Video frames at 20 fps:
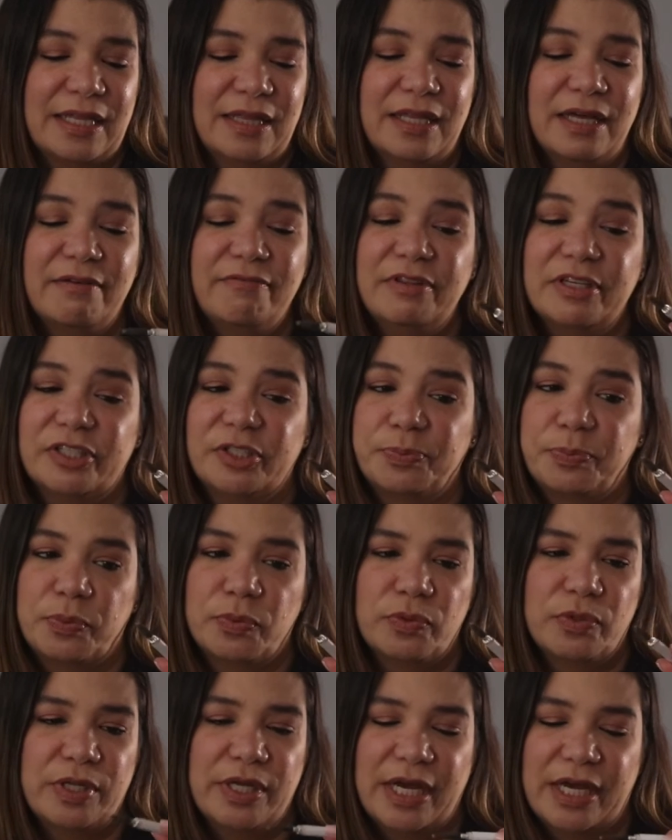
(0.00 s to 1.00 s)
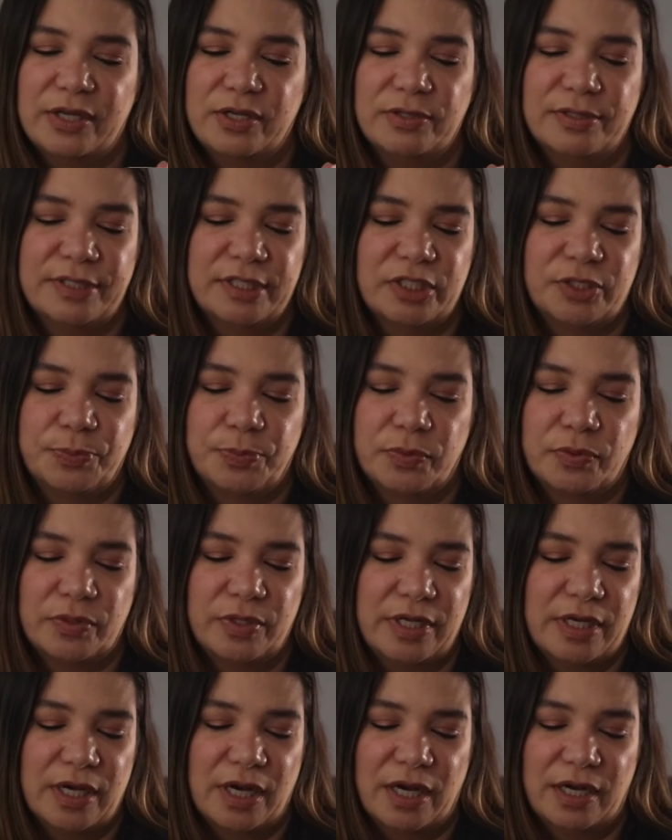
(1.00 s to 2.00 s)
I love the spoolie, I use the
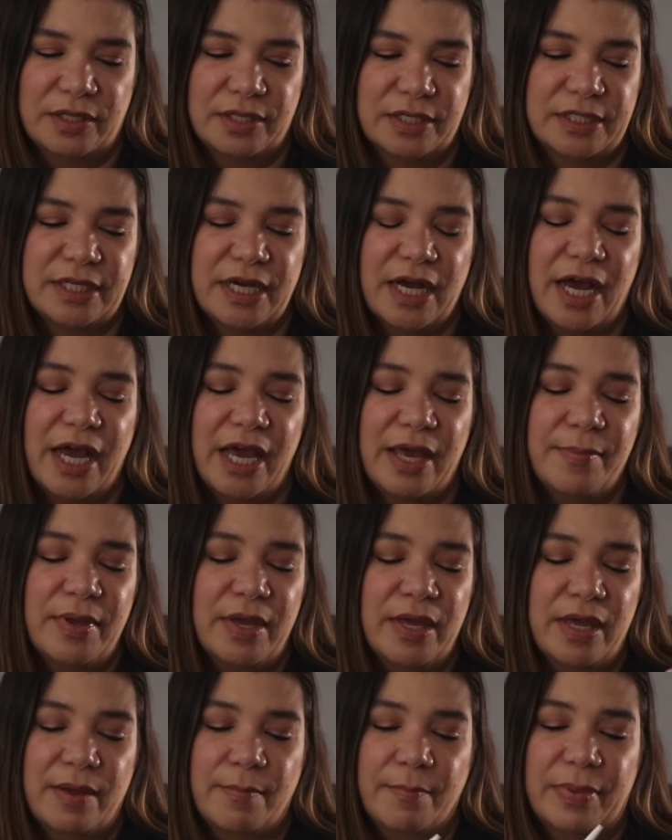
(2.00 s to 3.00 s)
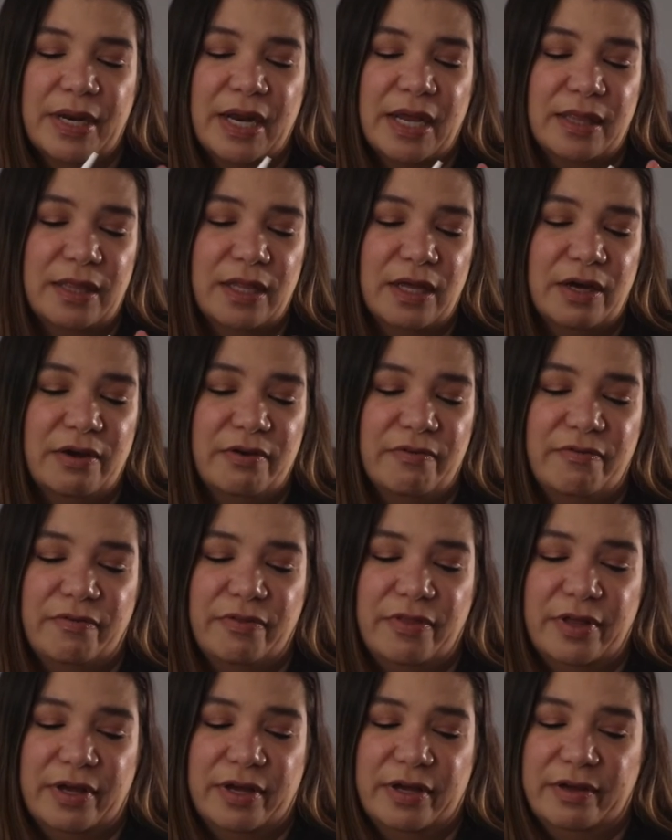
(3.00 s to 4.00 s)
spoolie all the time, but I love
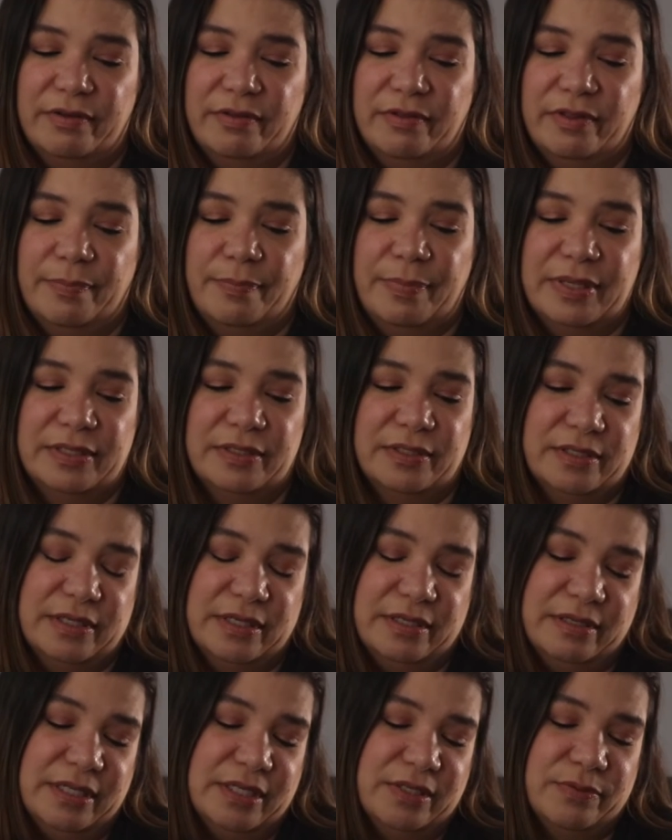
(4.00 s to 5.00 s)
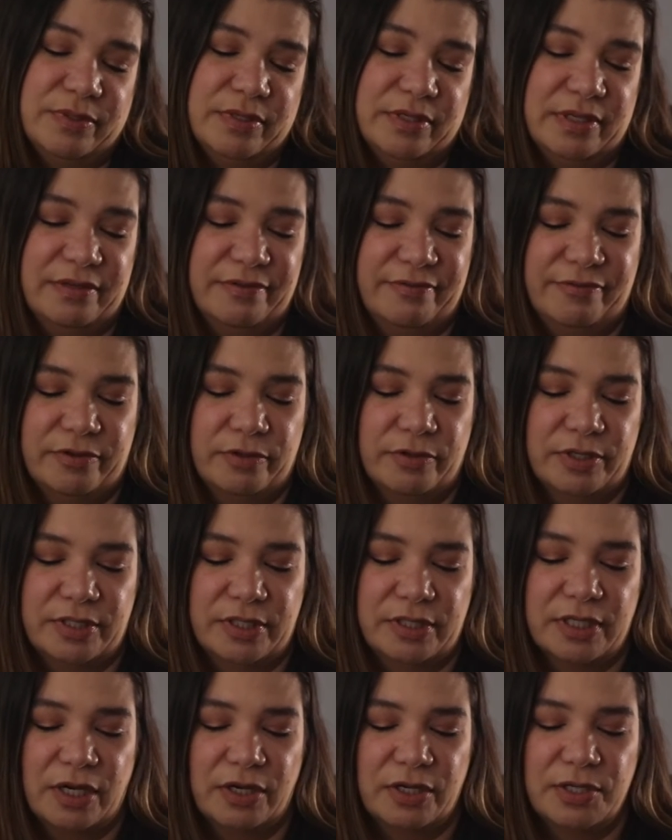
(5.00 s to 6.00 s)
the, the pencil, and this one, of course,
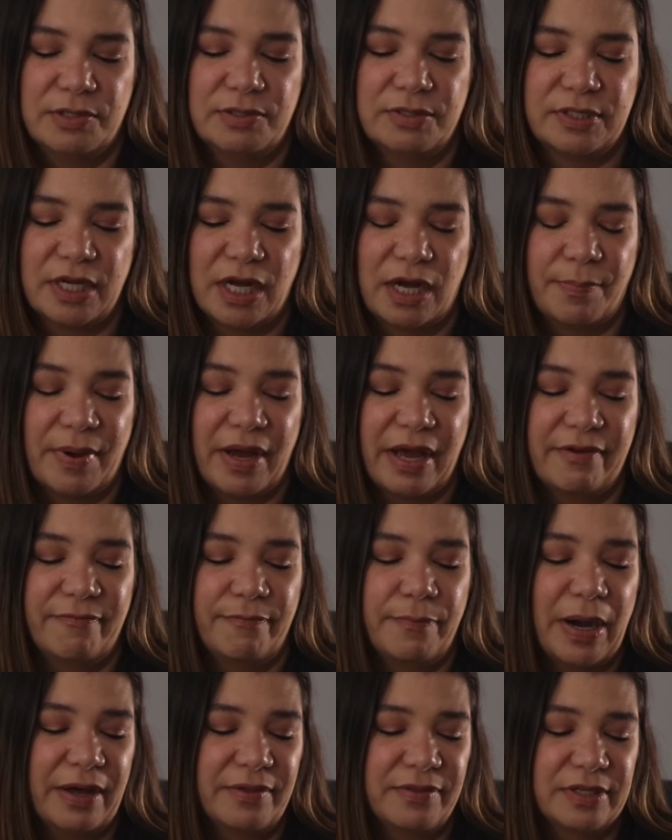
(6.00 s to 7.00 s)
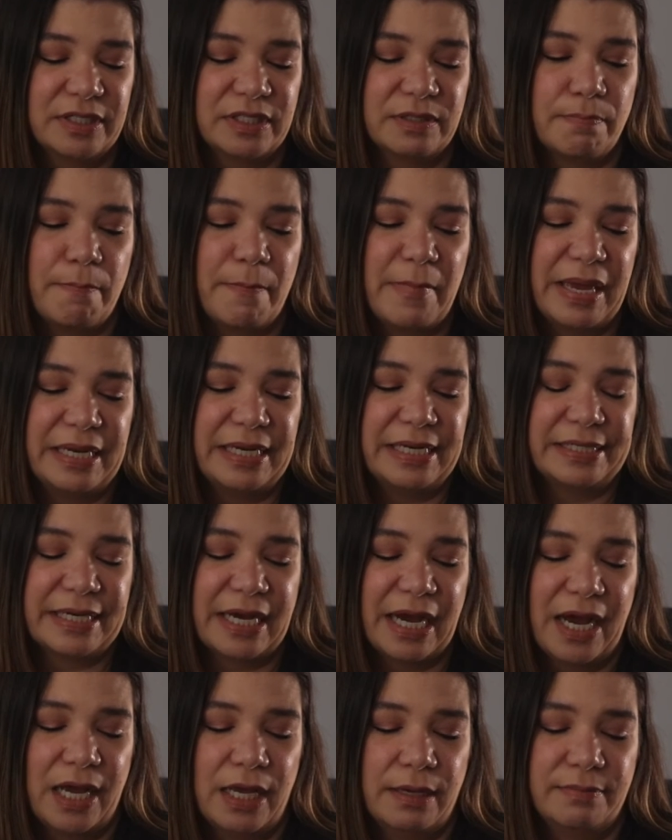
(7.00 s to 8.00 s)
is all used up. I've bought this many
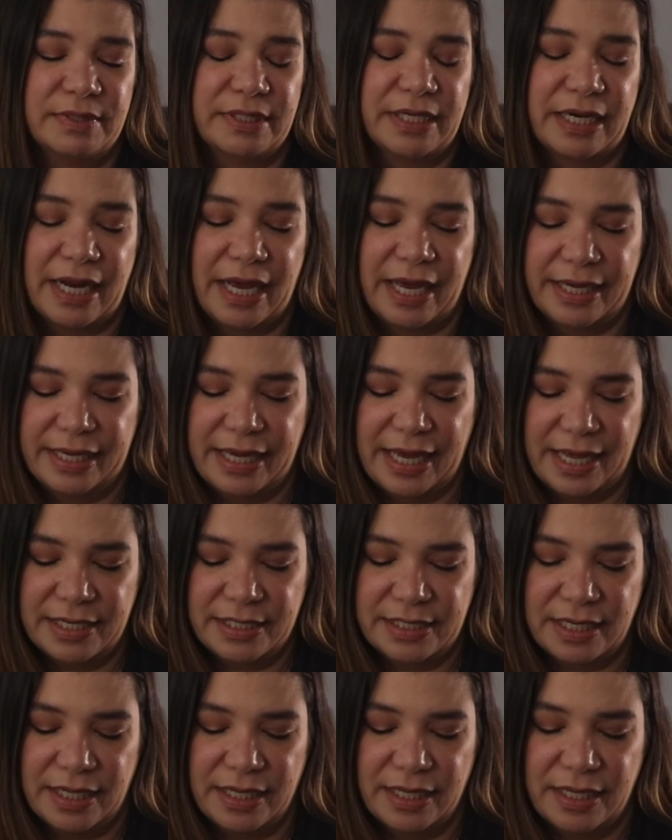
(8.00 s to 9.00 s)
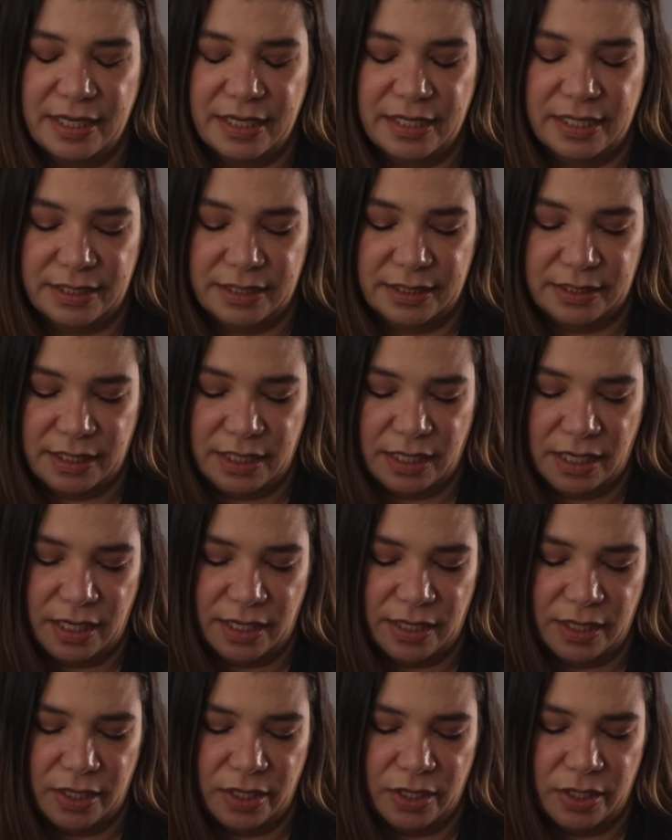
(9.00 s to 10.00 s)
times, and I get the
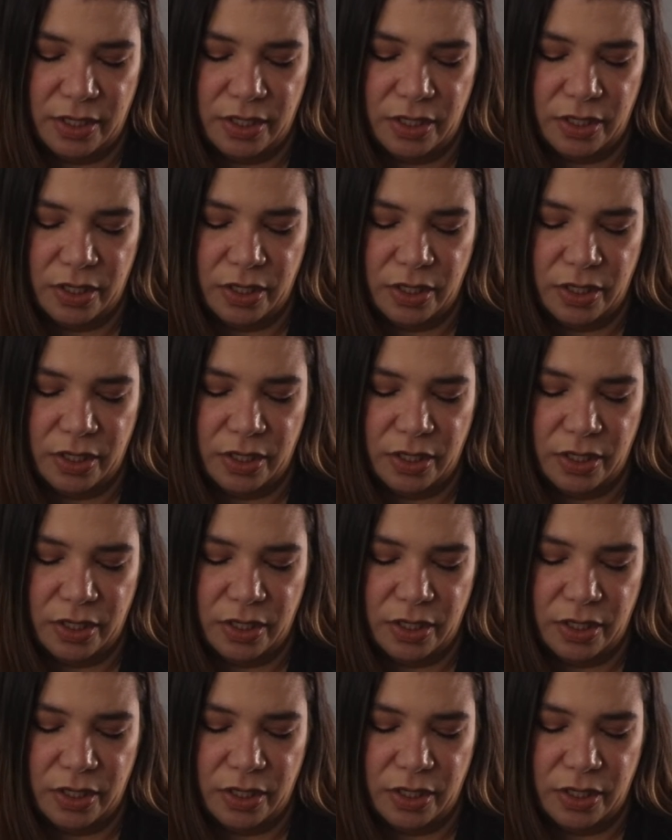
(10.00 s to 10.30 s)
color